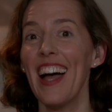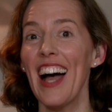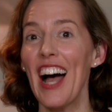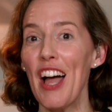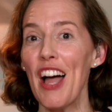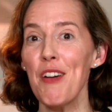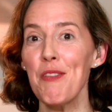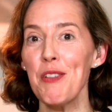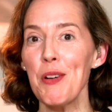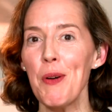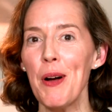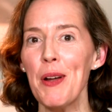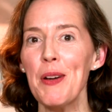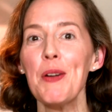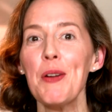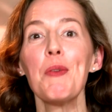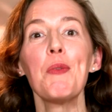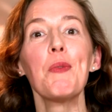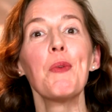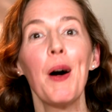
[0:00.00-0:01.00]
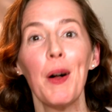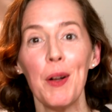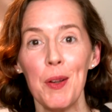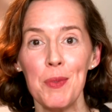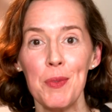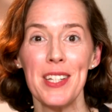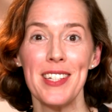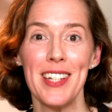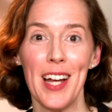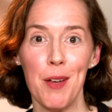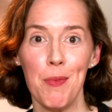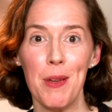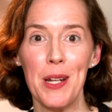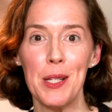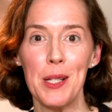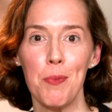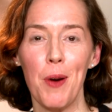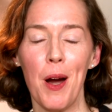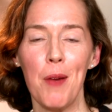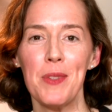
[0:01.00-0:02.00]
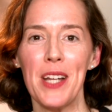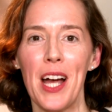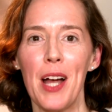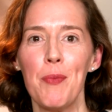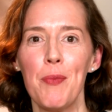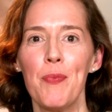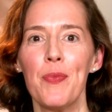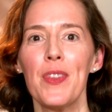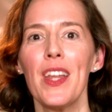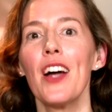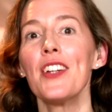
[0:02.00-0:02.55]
Hi, everyone. Welcome to Diabetes Prime Time.